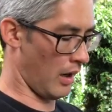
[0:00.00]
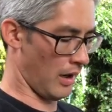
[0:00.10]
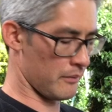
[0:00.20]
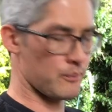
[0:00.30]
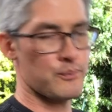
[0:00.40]

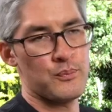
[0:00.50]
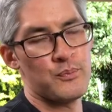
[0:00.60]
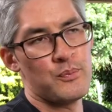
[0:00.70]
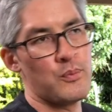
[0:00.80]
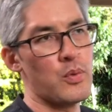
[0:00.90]
I
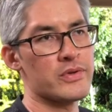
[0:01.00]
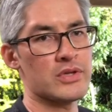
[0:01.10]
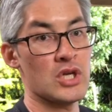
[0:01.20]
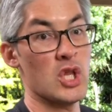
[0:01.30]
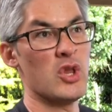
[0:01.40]
wasn't
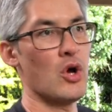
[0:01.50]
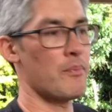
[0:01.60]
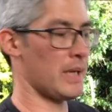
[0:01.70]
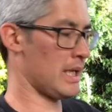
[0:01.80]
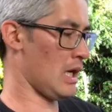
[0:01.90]
gonna not
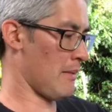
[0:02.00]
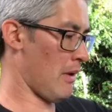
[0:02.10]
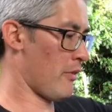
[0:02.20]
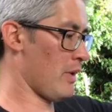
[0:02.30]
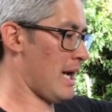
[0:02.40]
pick it up.
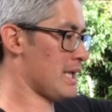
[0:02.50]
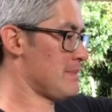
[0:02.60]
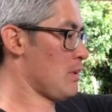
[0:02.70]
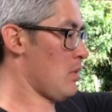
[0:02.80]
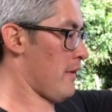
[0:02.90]
I thought it had to
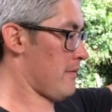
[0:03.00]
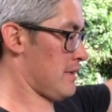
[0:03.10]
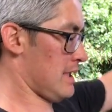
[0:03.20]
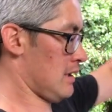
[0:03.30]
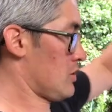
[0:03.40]
be worth
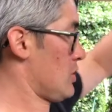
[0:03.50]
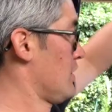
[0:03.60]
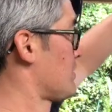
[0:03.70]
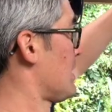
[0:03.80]
taking a chance.